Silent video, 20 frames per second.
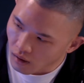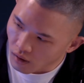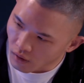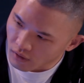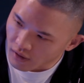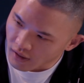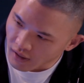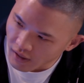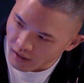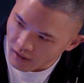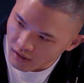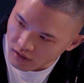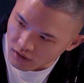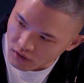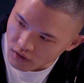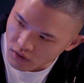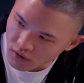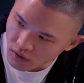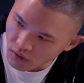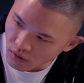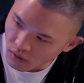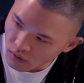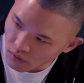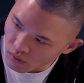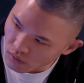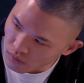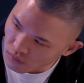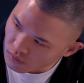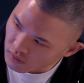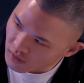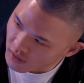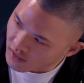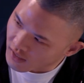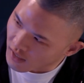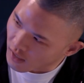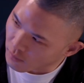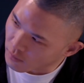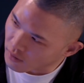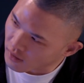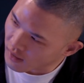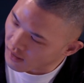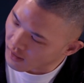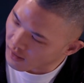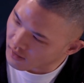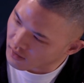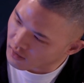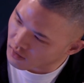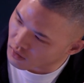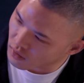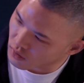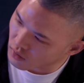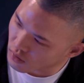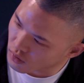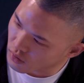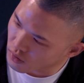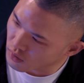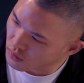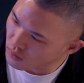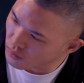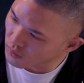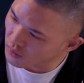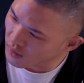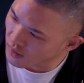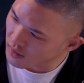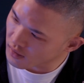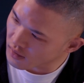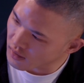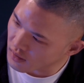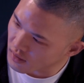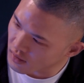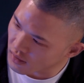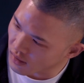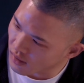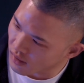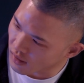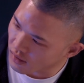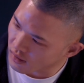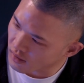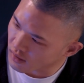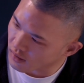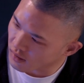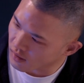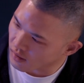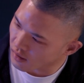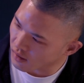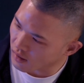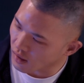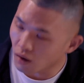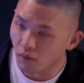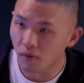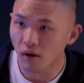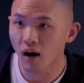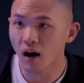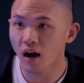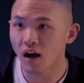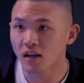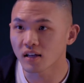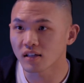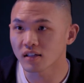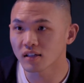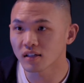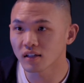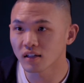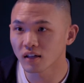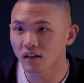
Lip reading: Okay, so the camera has two lenses like our eyes.